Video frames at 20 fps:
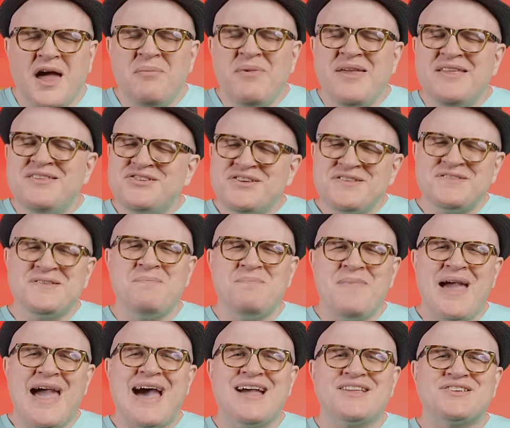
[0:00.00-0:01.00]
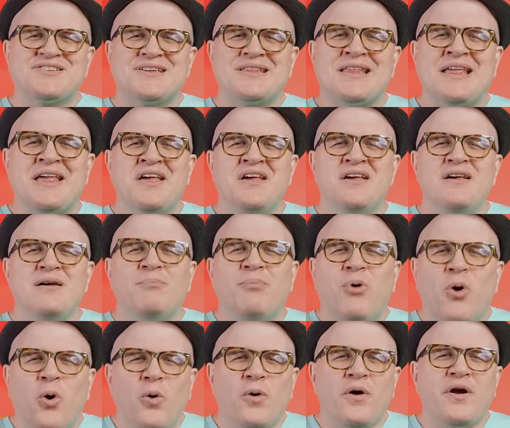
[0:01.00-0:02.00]
I mean, just imagine
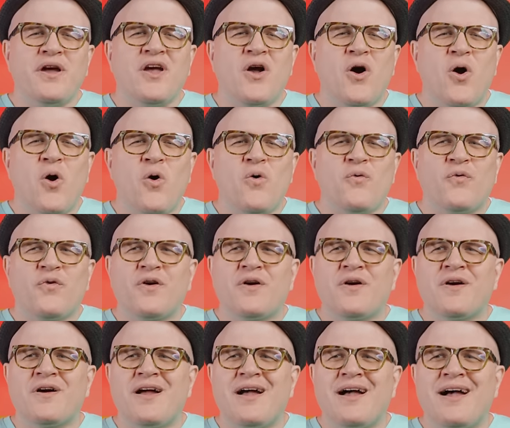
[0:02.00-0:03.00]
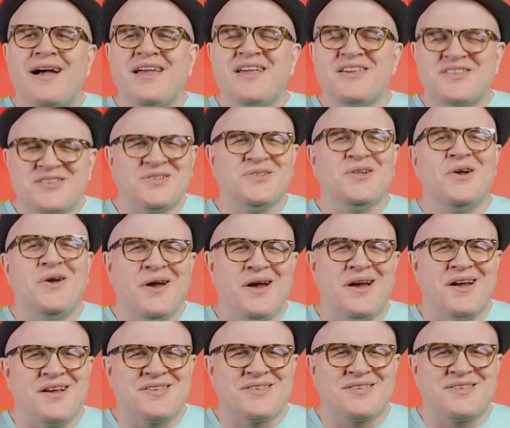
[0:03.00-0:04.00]
poring over uh, his
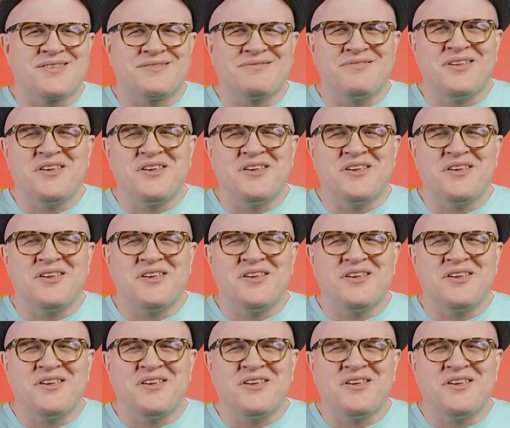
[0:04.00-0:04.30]
lyrics,